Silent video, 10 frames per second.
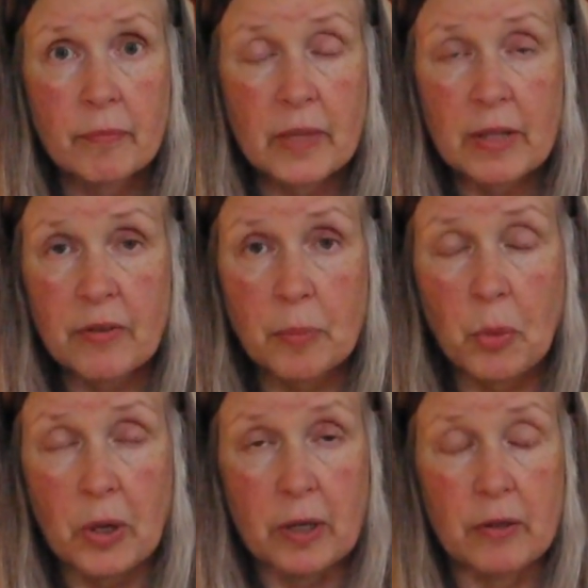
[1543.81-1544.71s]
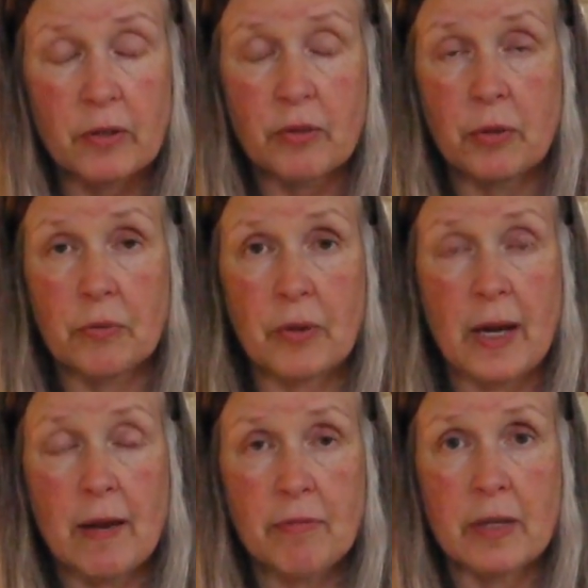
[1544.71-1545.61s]
That's the point. You just do it for a
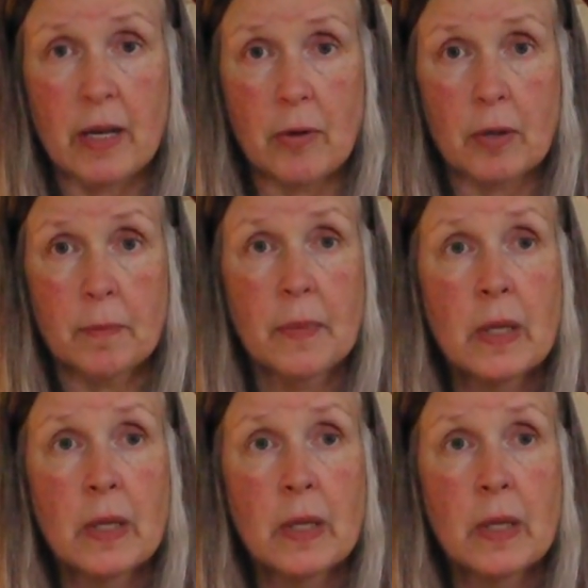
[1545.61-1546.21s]
half an hour,